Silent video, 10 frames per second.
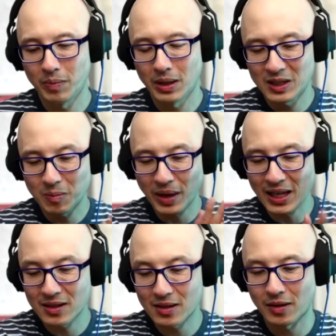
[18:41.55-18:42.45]

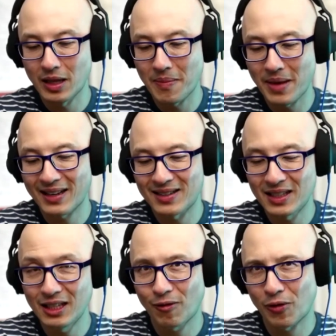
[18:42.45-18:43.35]
space in the
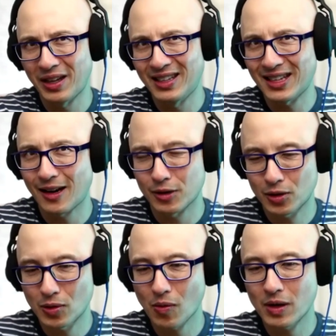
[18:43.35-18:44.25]
magazine for the entire
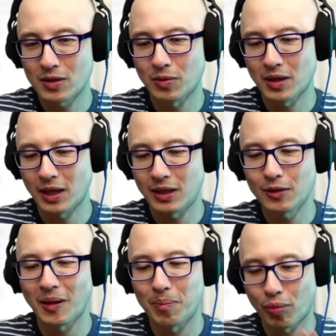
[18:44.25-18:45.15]
story. So what do?
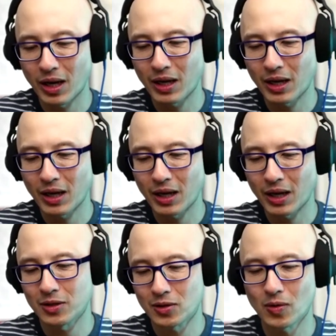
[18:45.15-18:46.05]
They break the
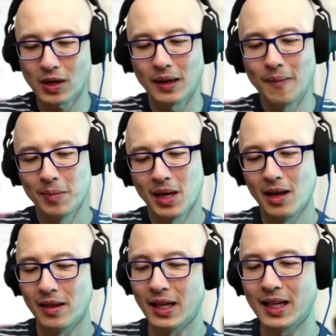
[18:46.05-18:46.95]
story. And
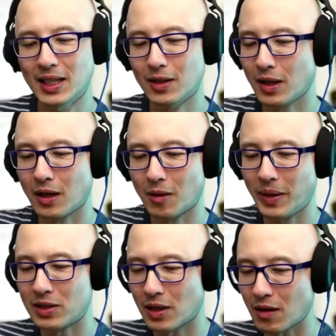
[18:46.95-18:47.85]
then they tell you to go to
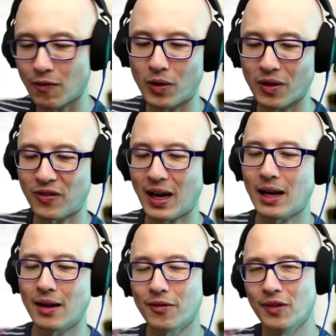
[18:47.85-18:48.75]
page
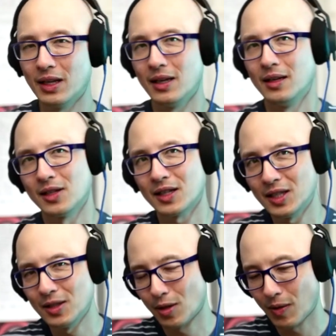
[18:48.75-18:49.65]
145 to
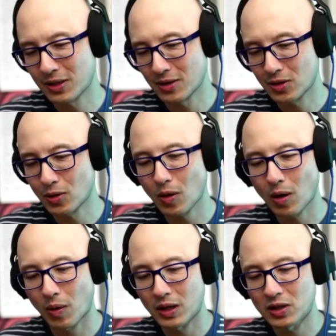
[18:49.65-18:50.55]
continue the rest of the story,
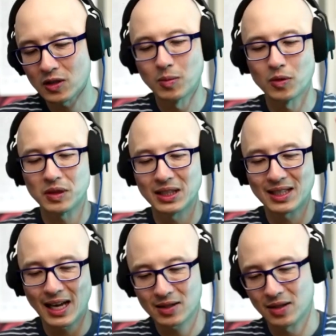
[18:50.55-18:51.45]
where it's just mostly
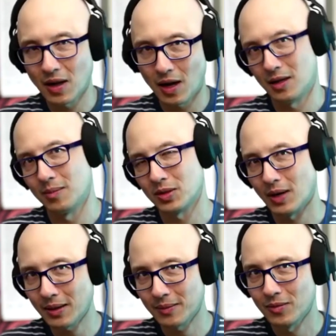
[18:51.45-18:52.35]
text in columns,
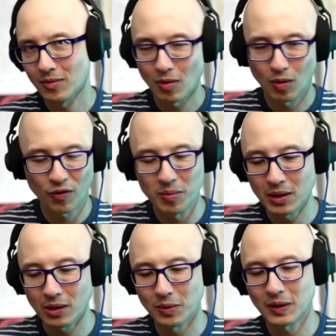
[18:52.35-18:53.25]
right? We're
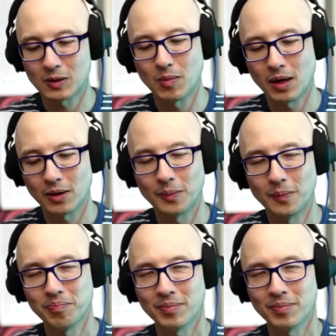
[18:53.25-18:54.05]
familiar with this model.